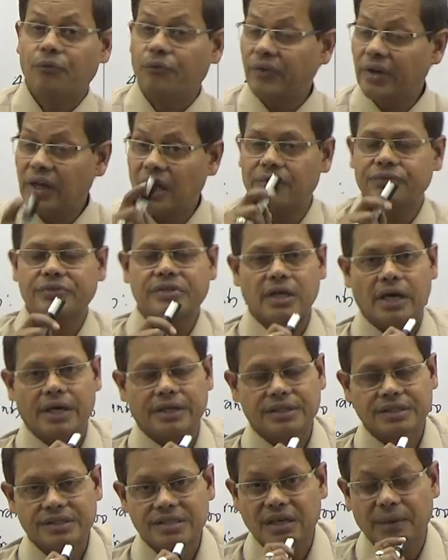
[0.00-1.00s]
free of charge.
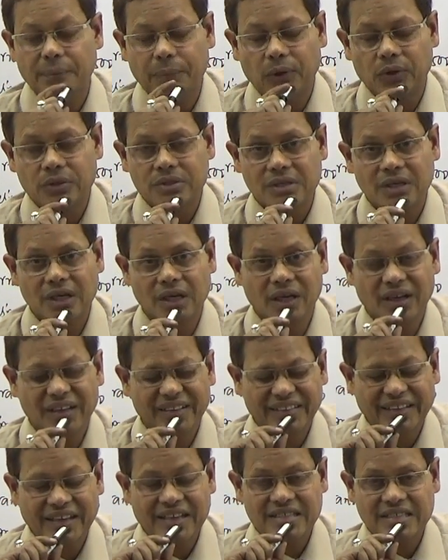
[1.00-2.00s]
Suppose
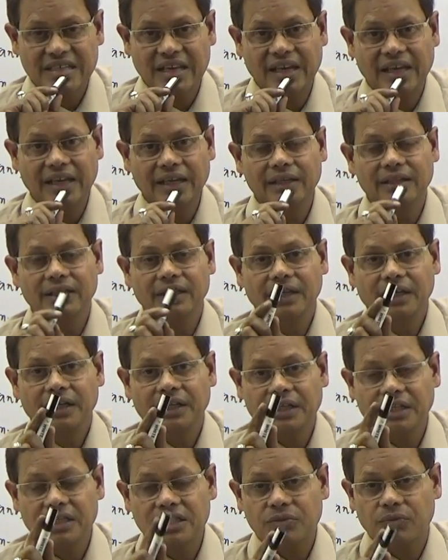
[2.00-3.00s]
they say
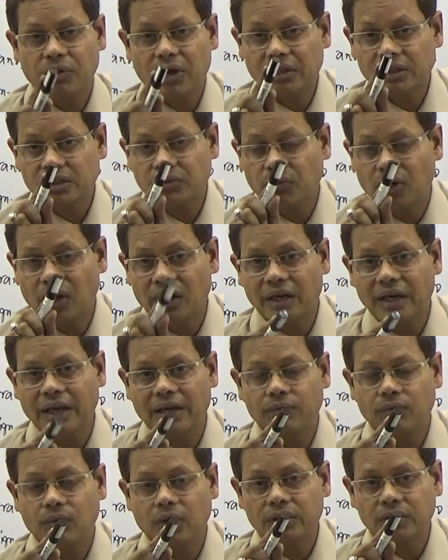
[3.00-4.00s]
it is worth
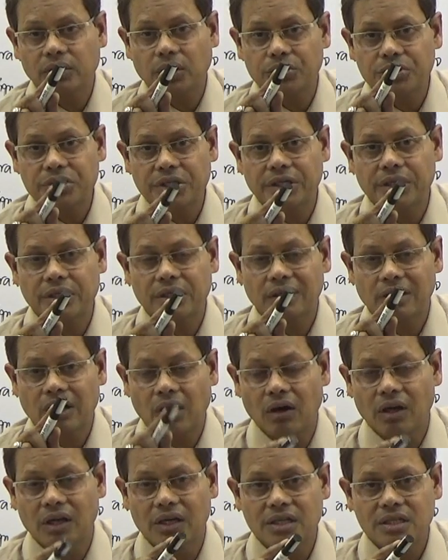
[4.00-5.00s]

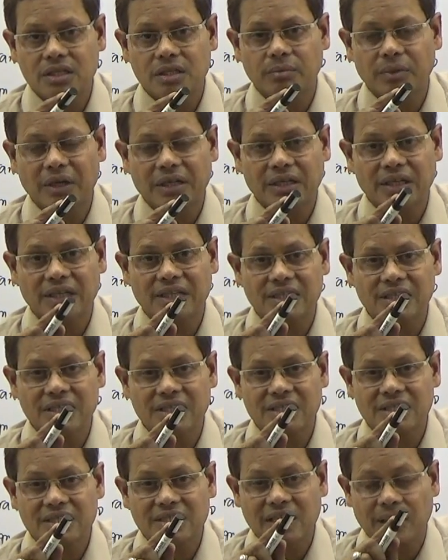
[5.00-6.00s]
$1,000, but he
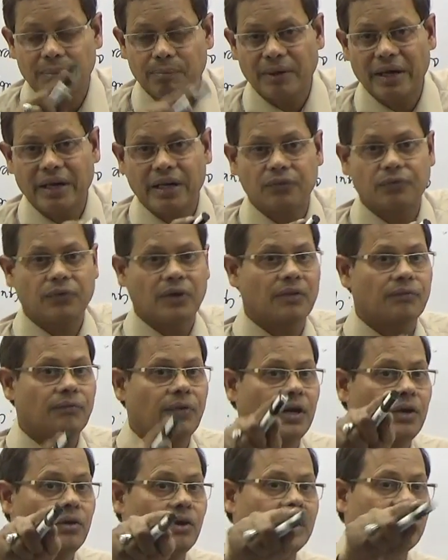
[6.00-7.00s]
supplied for
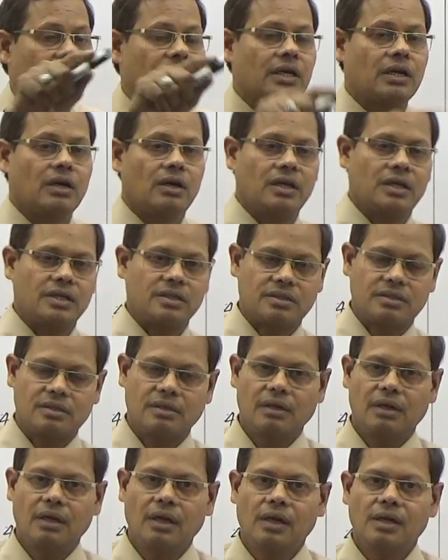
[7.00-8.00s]
$500.
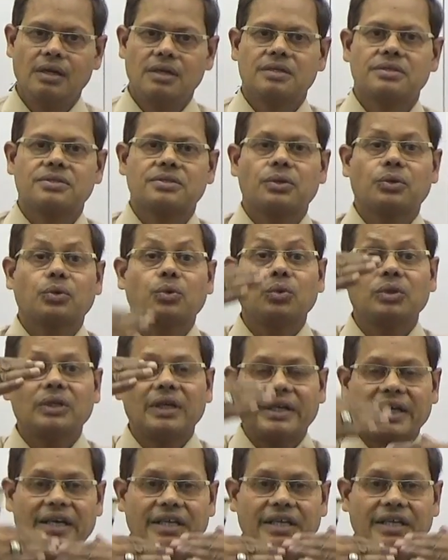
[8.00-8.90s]
So to that